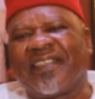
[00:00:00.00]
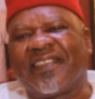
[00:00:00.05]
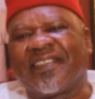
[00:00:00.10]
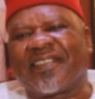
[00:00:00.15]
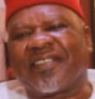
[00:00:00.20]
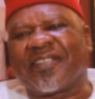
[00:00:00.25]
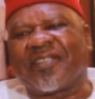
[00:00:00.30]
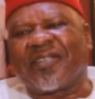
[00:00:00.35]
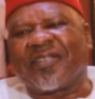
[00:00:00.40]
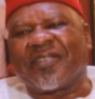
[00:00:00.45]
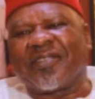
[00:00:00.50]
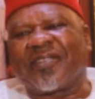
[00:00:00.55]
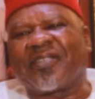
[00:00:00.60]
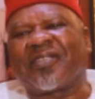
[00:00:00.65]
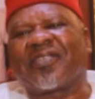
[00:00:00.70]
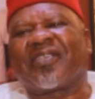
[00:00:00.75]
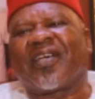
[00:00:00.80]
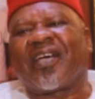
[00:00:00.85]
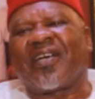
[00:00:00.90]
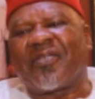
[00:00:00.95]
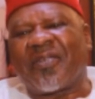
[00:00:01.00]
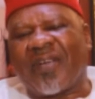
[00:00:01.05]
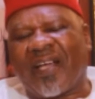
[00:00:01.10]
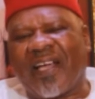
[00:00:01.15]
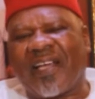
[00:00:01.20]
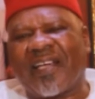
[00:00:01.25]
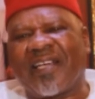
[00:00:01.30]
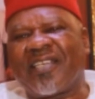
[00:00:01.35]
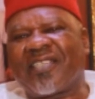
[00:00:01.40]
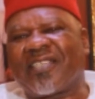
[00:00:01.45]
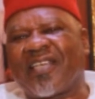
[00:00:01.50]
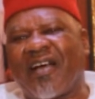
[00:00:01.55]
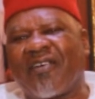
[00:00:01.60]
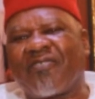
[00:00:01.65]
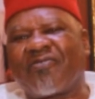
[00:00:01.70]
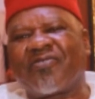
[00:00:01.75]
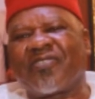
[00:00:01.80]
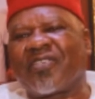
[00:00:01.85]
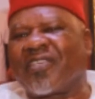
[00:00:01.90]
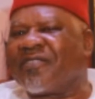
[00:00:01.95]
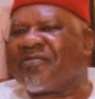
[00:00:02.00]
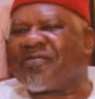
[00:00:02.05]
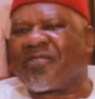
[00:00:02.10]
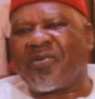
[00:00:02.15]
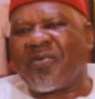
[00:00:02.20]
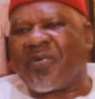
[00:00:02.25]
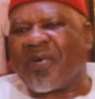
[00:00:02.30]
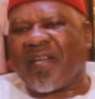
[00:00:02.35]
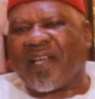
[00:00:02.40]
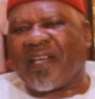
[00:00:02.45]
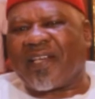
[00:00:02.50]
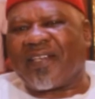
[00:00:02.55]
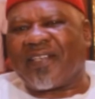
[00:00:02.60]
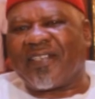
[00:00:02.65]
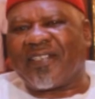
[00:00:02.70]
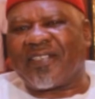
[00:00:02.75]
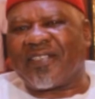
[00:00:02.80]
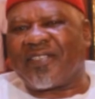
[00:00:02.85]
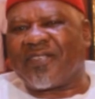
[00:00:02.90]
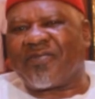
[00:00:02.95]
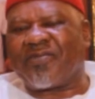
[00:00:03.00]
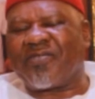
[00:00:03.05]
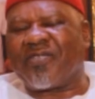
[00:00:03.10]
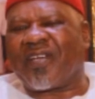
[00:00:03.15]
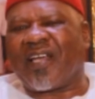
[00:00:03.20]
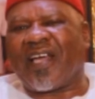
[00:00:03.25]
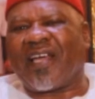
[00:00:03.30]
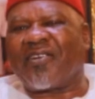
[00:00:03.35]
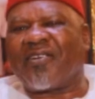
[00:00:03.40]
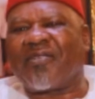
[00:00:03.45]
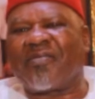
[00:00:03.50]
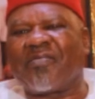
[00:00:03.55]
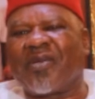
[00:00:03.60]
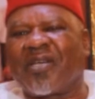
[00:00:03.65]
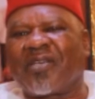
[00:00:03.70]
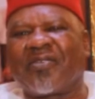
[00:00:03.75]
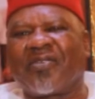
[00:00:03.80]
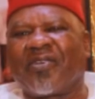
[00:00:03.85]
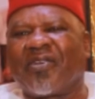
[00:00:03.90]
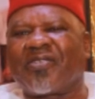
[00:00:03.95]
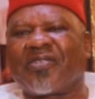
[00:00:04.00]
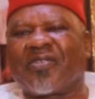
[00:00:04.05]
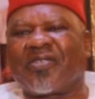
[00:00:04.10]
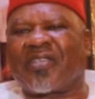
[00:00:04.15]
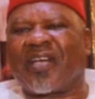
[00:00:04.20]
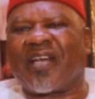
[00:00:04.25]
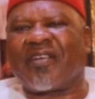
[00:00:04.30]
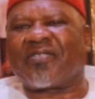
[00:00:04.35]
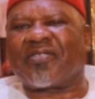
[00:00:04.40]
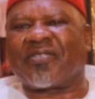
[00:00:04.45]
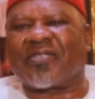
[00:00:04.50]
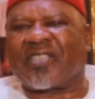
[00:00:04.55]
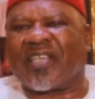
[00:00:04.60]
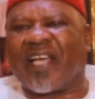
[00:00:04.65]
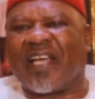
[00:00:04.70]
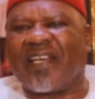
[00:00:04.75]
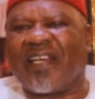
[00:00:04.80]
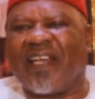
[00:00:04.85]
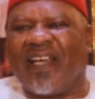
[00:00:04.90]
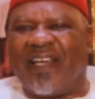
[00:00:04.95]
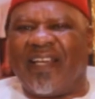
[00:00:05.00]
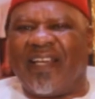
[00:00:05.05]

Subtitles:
So we can get our food everywhere. Food cannot make you not to travel to China.